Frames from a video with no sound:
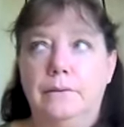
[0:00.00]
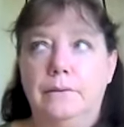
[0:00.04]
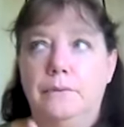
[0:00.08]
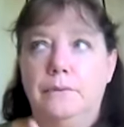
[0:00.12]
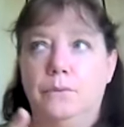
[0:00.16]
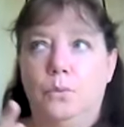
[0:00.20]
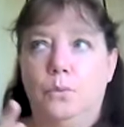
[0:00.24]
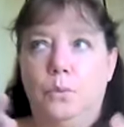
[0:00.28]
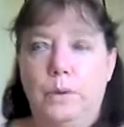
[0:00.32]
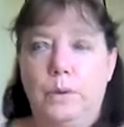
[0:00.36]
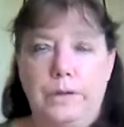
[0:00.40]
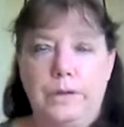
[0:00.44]

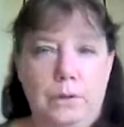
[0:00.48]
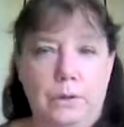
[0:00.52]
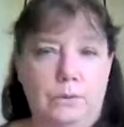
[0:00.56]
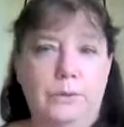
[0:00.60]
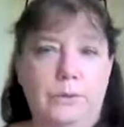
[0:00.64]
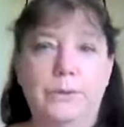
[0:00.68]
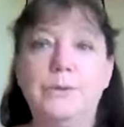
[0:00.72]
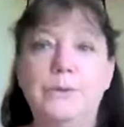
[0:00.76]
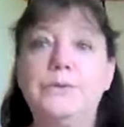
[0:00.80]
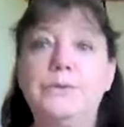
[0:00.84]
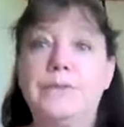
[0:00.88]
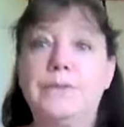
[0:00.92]
we don't
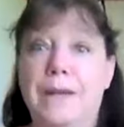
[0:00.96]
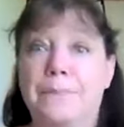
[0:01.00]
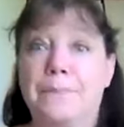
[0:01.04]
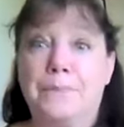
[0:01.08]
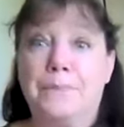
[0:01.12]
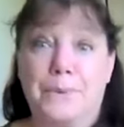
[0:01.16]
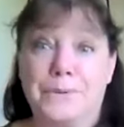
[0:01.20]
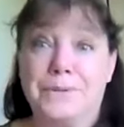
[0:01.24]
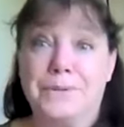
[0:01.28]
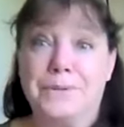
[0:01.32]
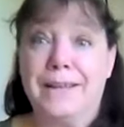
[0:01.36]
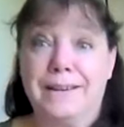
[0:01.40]
lose that
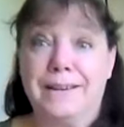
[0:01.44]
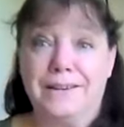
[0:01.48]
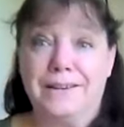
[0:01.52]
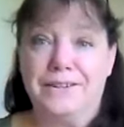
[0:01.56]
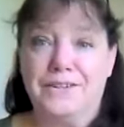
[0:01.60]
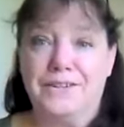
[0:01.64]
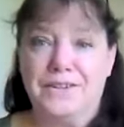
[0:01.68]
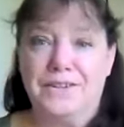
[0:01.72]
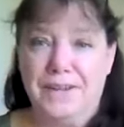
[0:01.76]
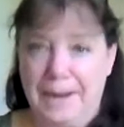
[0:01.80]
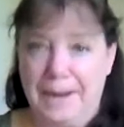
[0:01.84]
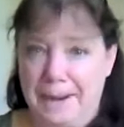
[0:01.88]

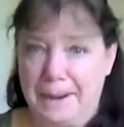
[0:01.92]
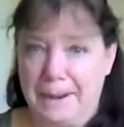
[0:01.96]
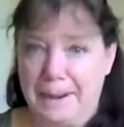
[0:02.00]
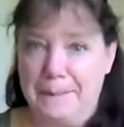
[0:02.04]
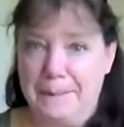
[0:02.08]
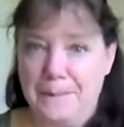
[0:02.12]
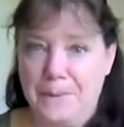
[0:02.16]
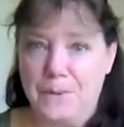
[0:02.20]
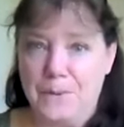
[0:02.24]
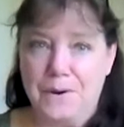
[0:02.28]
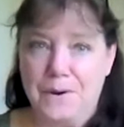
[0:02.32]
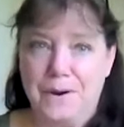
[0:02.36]
percentage
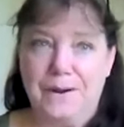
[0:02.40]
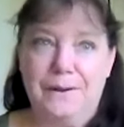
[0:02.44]
anymore.